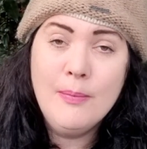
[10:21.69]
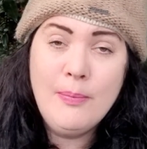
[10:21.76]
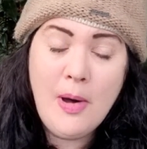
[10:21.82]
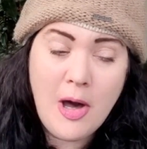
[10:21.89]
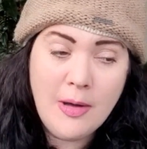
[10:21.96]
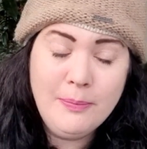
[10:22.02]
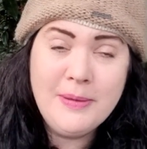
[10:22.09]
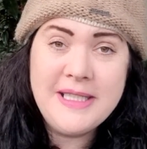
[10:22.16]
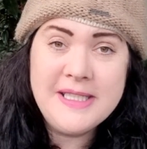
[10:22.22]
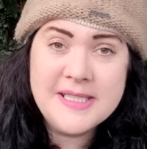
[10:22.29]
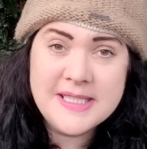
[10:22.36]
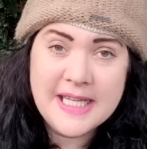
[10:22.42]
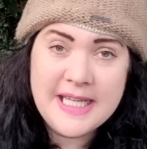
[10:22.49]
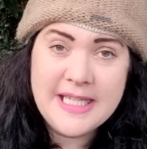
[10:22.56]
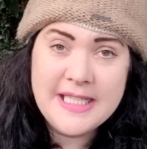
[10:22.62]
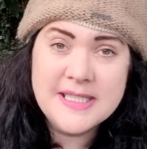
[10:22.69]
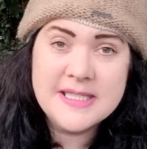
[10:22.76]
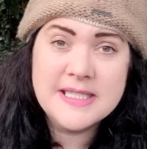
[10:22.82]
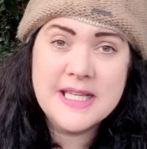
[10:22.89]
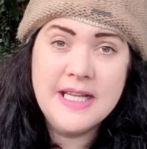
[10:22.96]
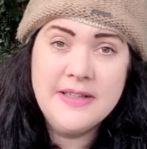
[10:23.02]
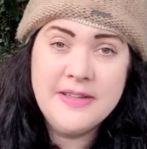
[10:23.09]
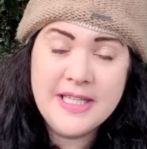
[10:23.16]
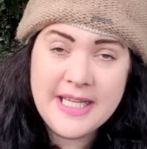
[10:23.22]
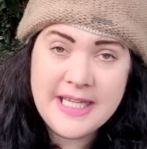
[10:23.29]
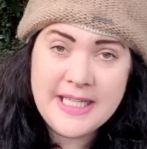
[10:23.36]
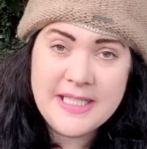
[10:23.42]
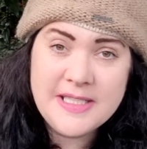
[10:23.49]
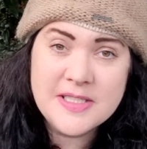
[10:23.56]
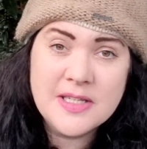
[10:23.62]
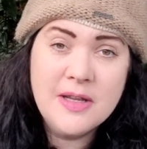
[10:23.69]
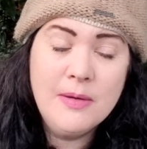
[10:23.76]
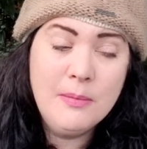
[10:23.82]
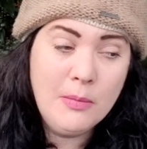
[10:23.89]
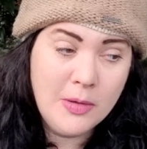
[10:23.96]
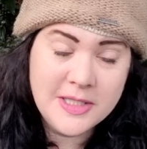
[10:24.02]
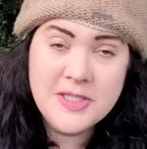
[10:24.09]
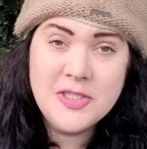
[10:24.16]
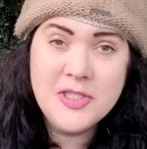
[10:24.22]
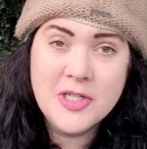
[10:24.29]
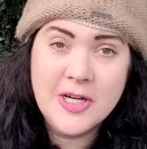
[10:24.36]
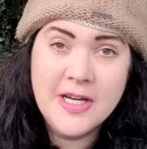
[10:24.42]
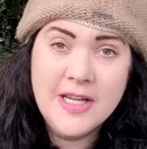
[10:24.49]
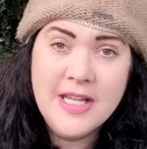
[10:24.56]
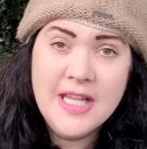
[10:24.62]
Poppy seeds need moisture.